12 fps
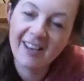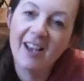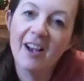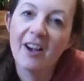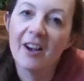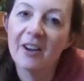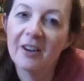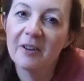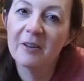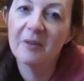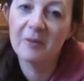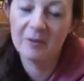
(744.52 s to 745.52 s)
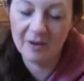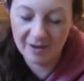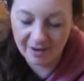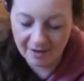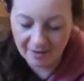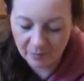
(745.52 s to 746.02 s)
So,
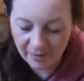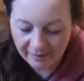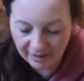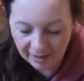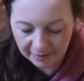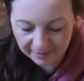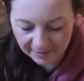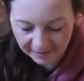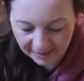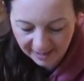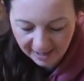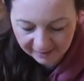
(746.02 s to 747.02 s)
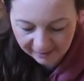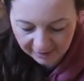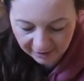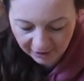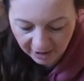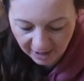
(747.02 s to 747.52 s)
we're including the kids
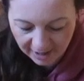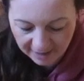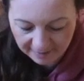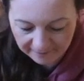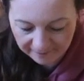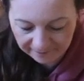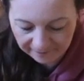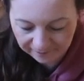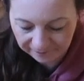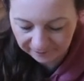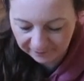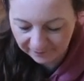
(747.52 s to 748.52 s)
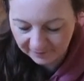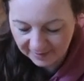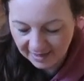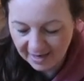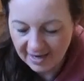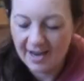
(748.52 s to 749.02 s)
this year.
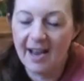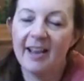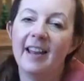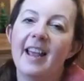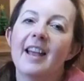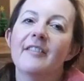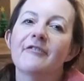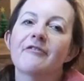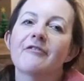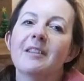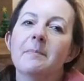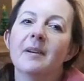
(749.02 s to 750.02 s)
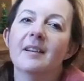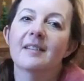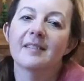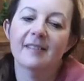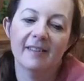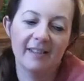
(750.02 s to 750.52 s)
And Okay. every
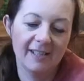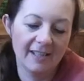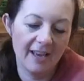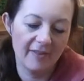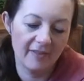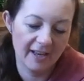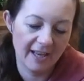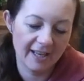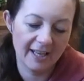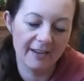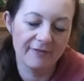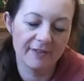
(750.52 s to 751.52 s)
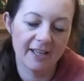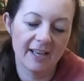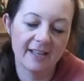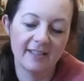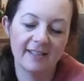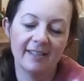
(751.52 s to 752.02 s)
person is having a gift
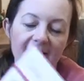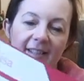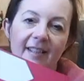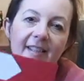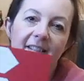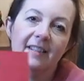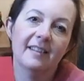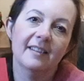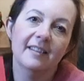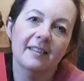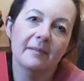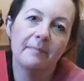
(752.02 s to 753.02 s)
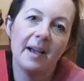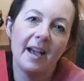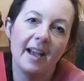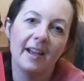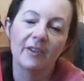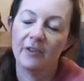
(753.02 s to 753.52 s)

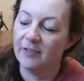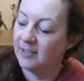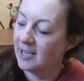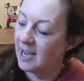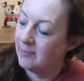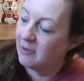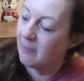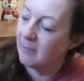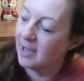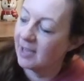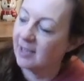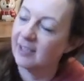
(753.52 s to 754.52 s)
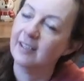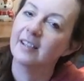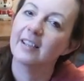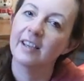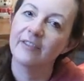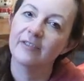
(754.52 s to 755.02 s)
bag on the table. I'm making
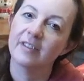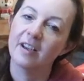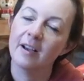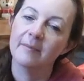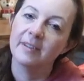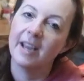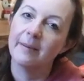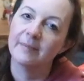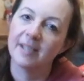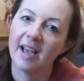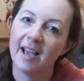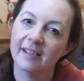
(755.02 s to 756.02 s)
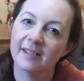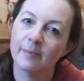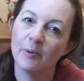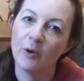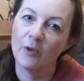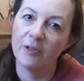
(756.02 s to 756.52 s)
gift um, name tags
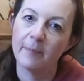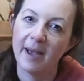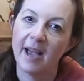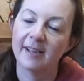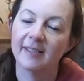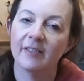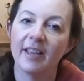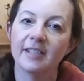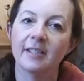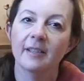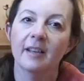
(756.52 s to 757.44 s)
to put on the bags. So You haven't done that